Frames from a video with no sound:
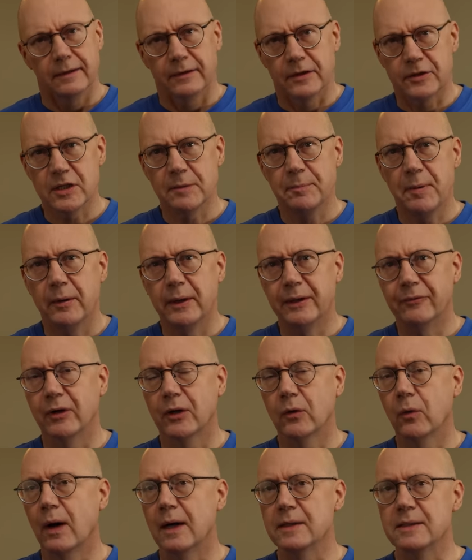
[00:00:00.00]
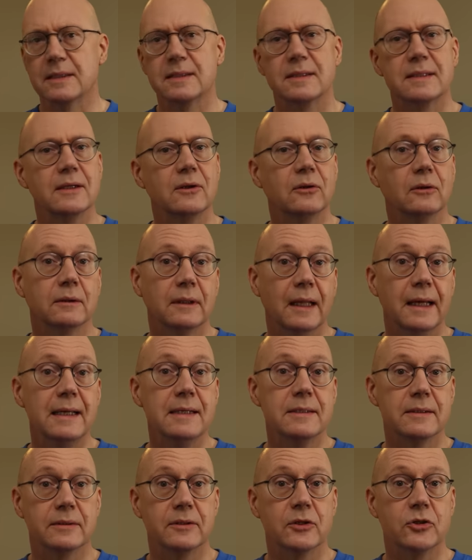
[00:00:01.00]
The chip only requires a single
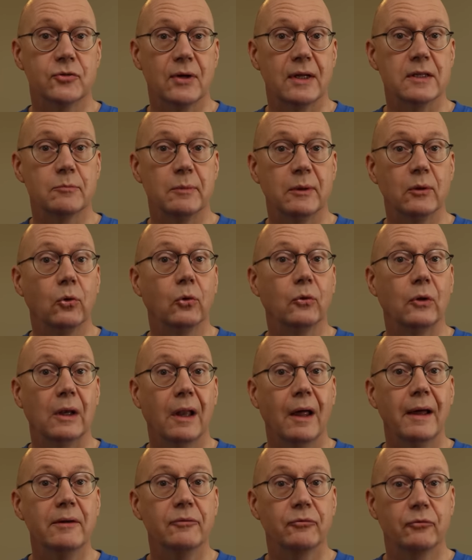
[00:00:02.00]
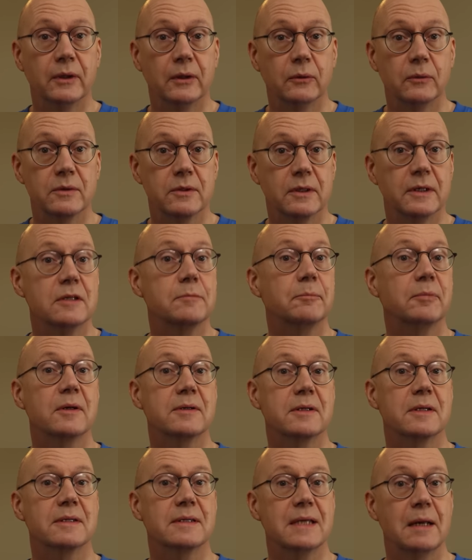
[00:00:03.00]
laser to transmit all the light frequencies,
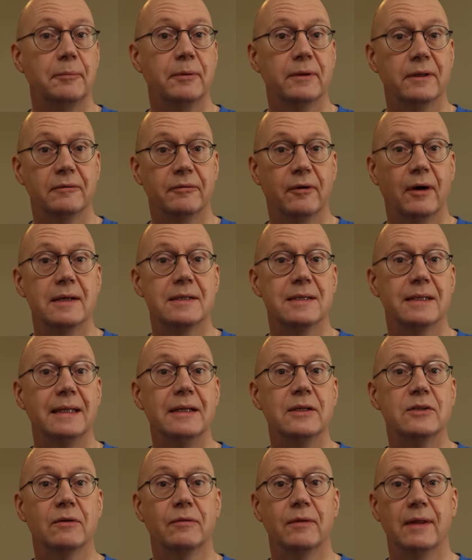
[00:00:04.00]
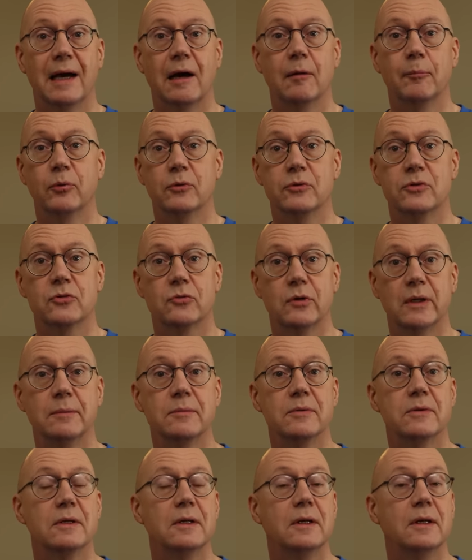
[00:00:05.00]
plus a separate device in each of the output
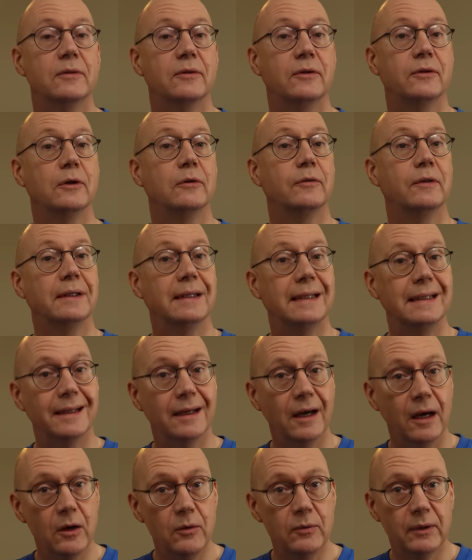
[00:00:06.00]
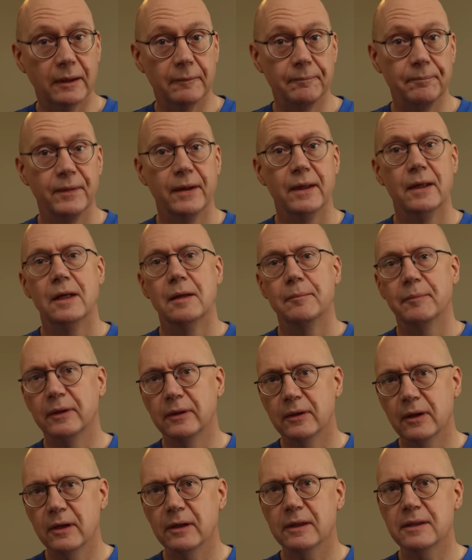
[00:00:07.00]
streams to do the decoding.
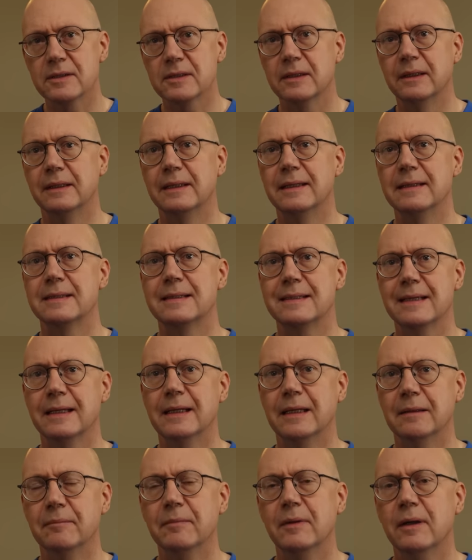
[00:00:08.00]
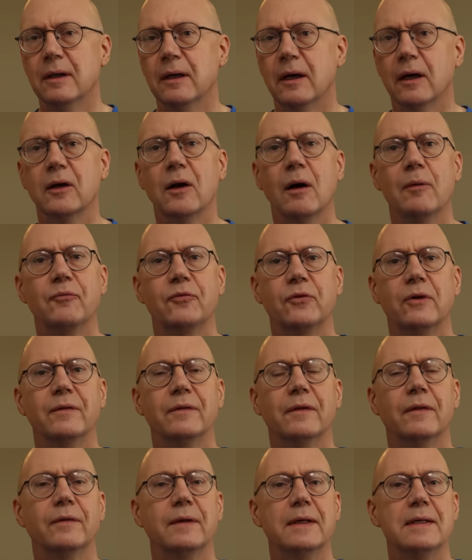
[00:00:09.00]
But Jørgensen and his team are
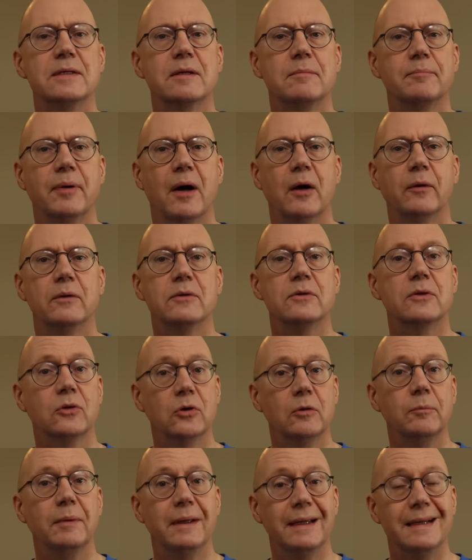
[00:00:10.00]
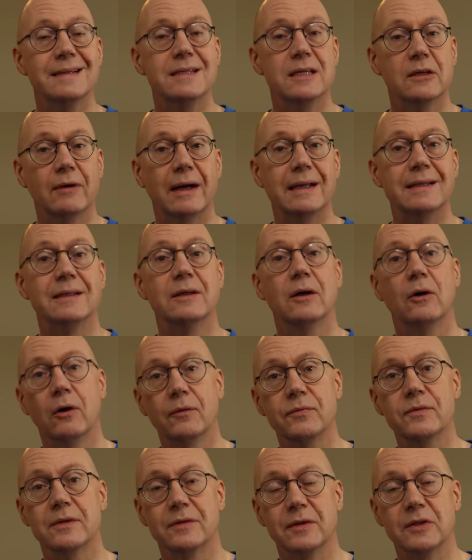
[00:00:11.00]
confident that these components could be integrated
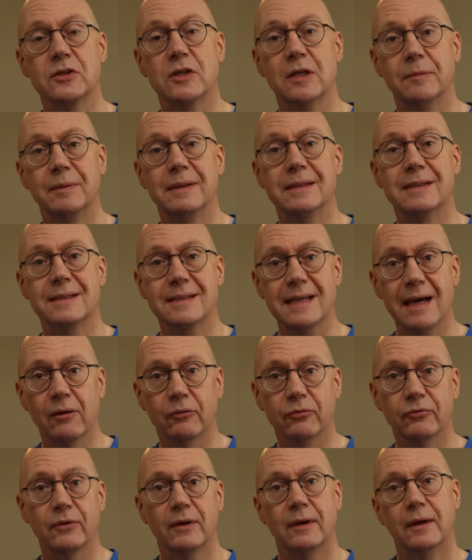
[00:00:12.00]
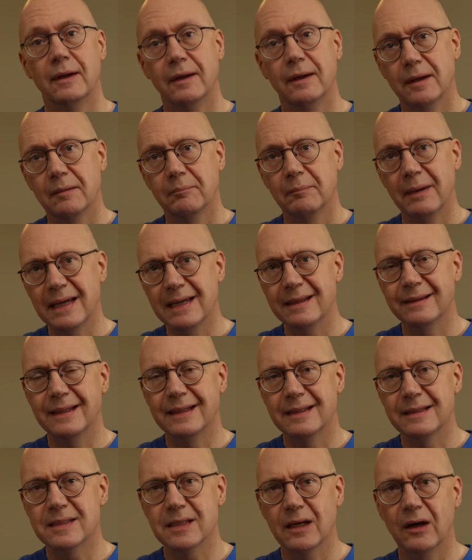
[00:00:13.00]
onto the chip itself, making
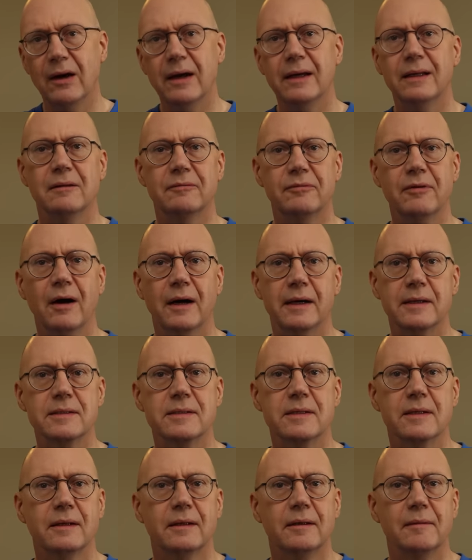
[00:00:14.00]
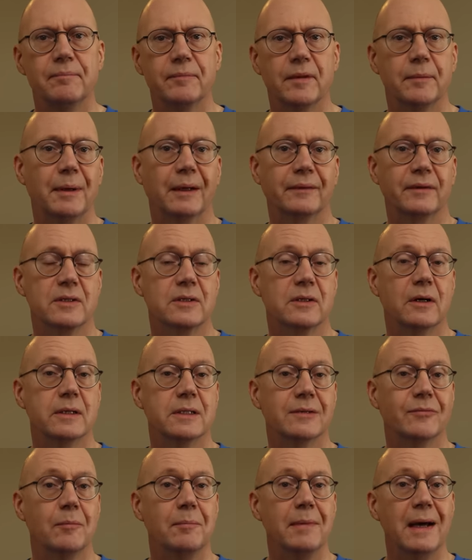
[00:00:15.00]
the entire device about the
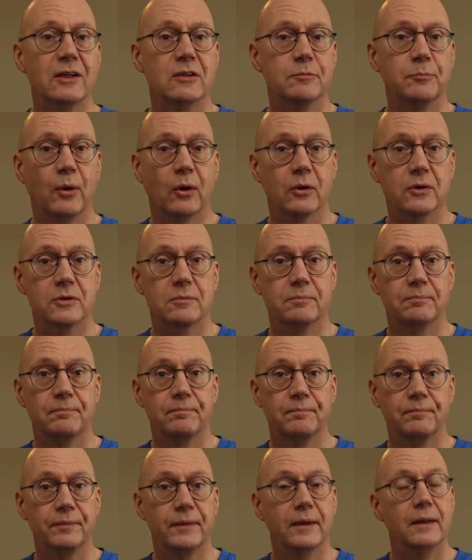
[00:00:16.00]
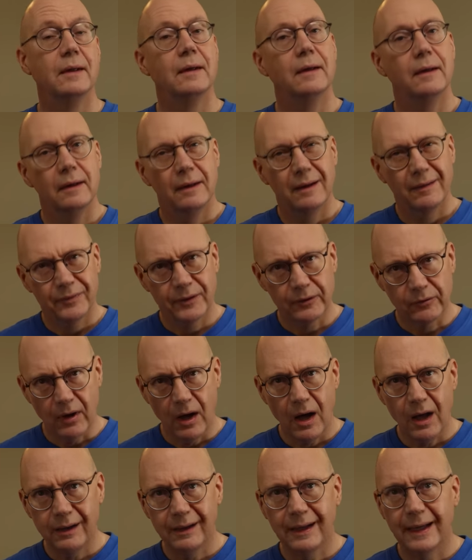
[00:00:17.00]
size of a matchbox. There
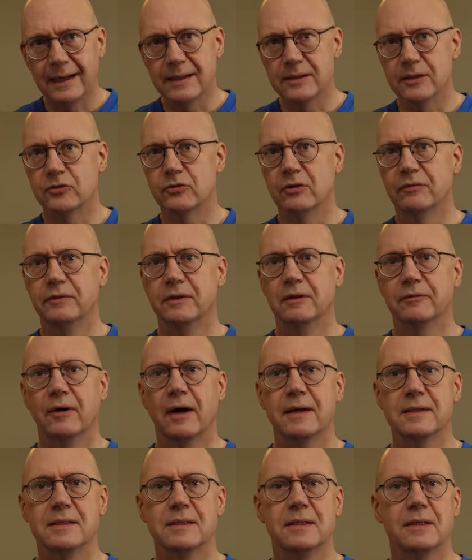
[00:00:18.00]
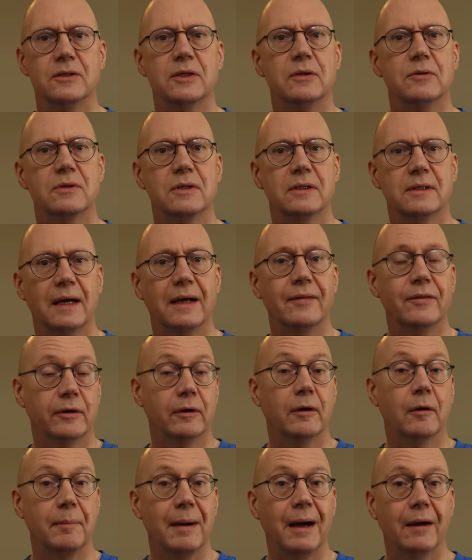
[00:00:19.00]
are laser-driven devices in use today that
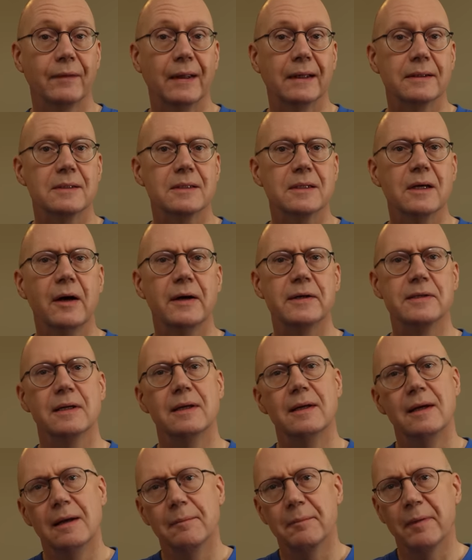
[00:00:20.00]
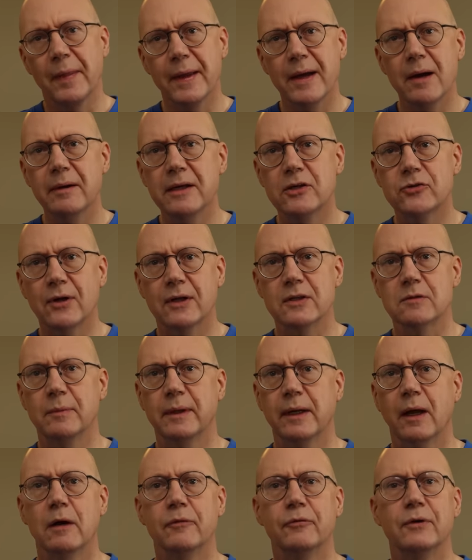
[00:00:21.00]
are about that size, but they only
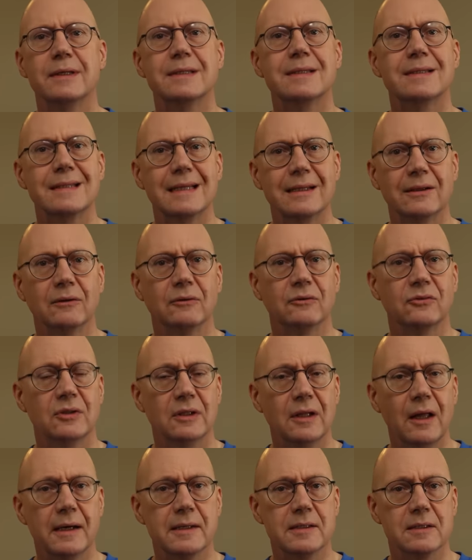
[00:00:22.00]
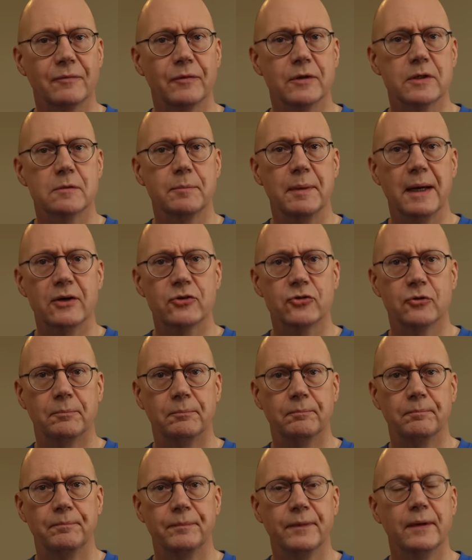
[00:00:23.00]
transmit over a single slice of the spectrum.